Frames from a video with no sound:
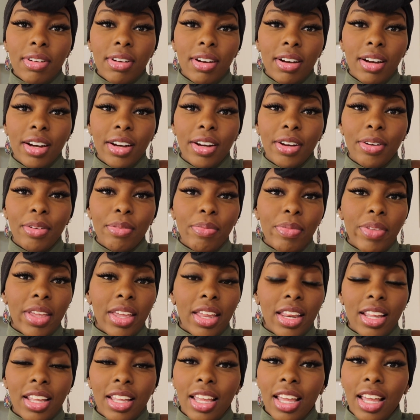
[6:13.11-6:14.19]

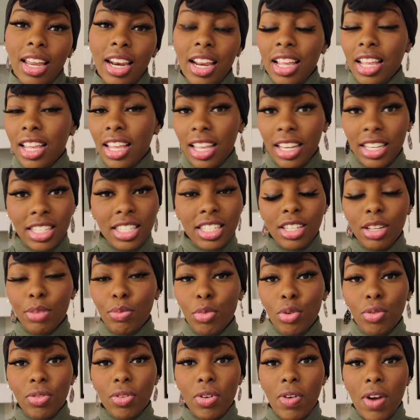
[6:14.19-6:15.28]
and I can still
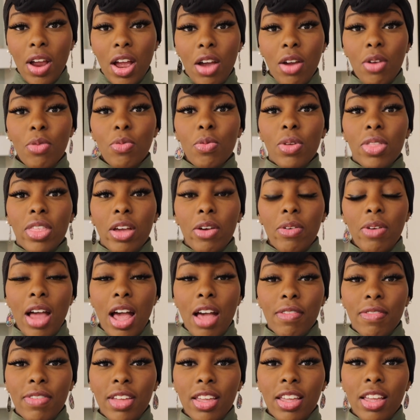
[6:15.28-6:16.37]
move around without
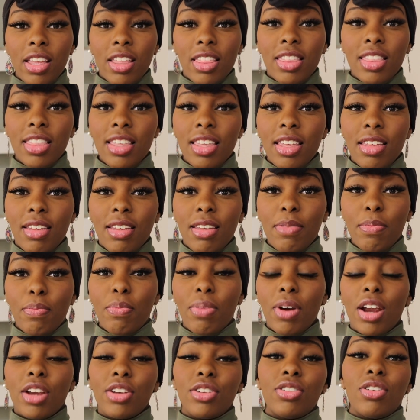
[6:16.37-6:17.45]
having the
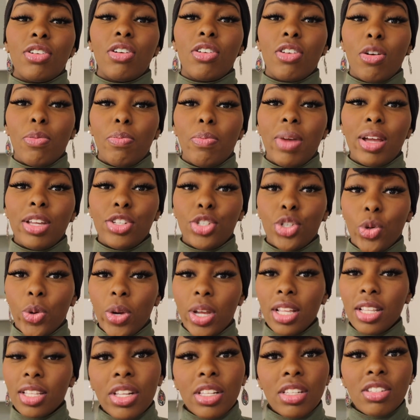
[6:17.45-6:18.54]
pressure on my
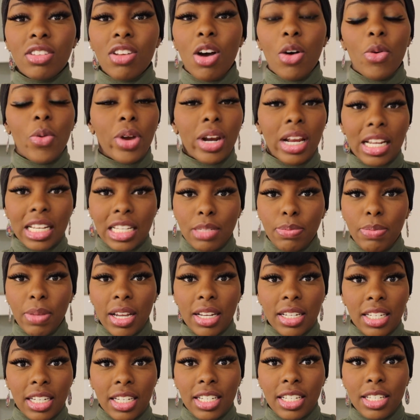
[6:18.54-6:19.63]
joint. It's not what I
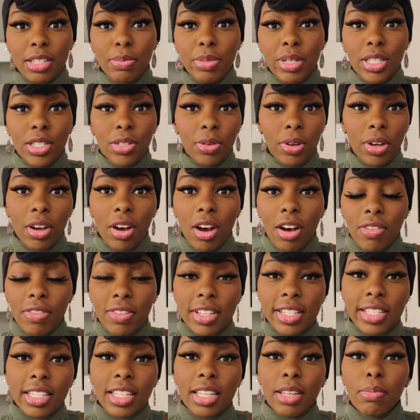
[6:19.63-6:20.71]
expected to be doing,
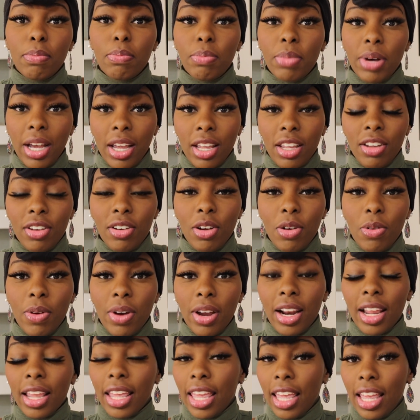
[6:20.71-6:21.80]
obviously, but you know
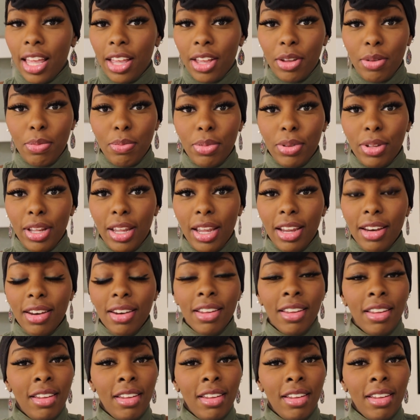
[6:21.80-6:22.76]
what? I can't complain.